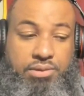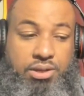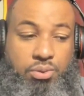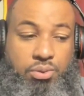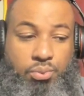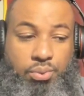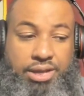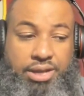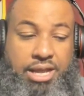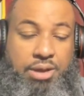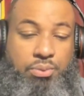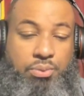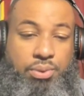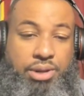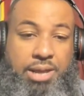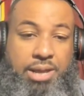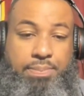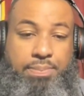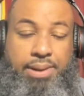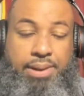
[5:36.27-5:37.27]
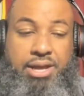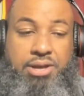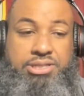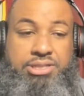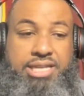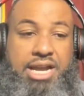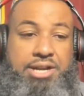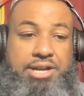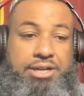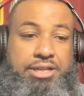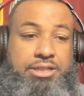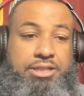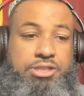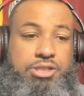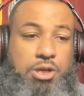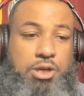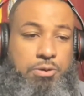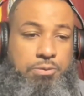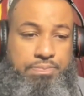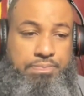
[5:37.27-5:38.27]
when they play on Saturday.
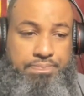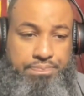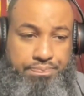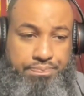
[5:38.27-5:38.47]
So